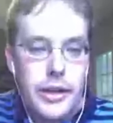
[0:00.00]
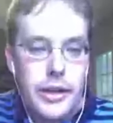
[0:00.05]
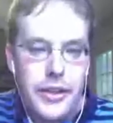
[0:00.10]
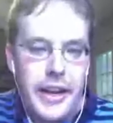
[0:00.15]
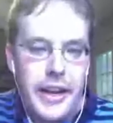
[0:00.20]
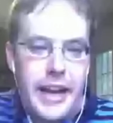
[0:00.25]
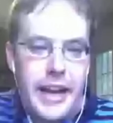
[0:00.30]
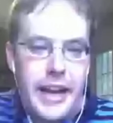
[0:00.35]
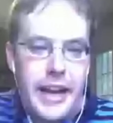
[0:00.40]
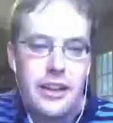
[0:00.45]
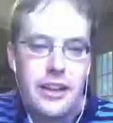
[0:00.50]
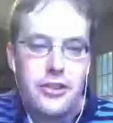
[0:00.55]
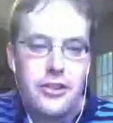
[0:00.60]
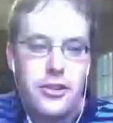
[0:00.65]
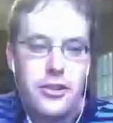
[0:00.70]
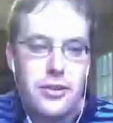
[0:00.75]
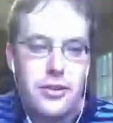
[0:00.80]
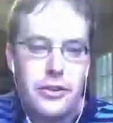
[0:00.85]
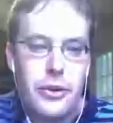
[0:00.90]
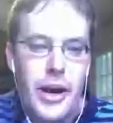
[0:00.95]
within 8 inches
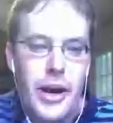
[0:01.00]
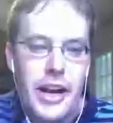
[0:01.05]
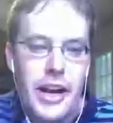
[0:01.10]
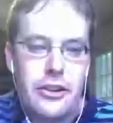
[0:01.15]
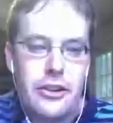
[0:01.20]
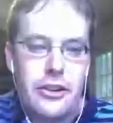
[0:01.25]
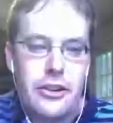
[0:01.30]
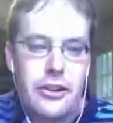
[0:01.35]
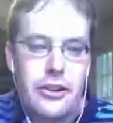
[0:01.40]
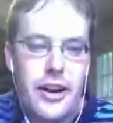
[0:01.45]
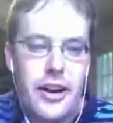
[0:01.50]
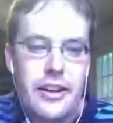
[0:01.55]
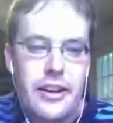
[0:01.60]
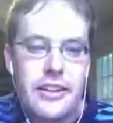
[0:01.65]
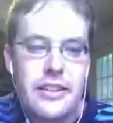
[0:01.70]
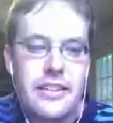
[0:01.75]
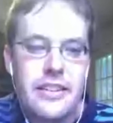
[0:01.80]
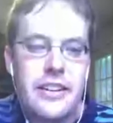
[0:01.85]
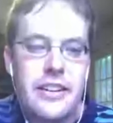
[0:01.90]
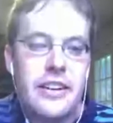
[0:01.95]
of an Ragnarok
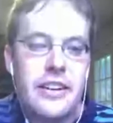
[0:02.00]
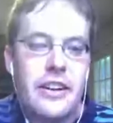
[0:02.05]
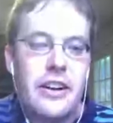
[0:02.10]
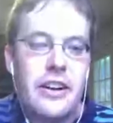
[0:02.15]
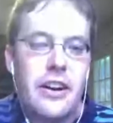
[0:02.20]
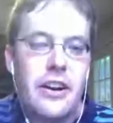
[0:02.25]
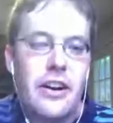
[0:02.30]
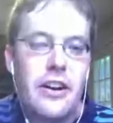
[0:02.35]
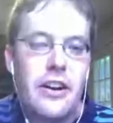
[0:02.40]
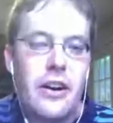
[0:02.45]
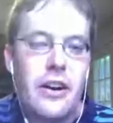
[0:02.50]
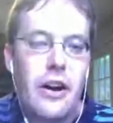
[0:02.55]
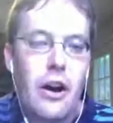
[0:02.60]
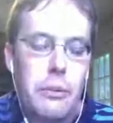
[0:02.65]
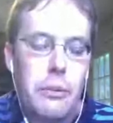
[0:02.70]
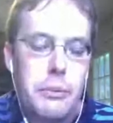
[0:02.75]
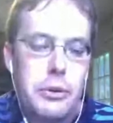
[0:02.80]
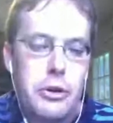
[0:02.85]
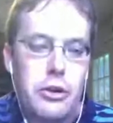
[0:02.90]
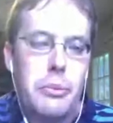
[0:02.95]
are
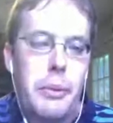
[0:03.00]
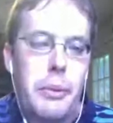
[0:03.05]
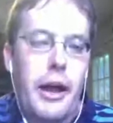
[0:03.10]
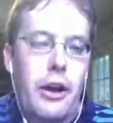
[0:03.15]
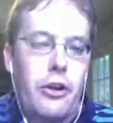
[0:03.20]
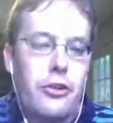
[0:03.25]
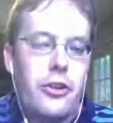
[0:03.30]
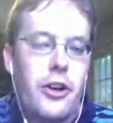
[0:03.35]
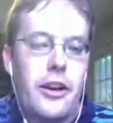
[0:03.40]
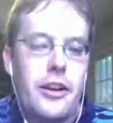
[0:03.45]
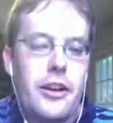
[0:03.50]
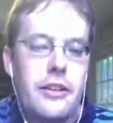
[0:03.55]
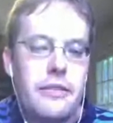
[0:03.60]
immune to battle shock.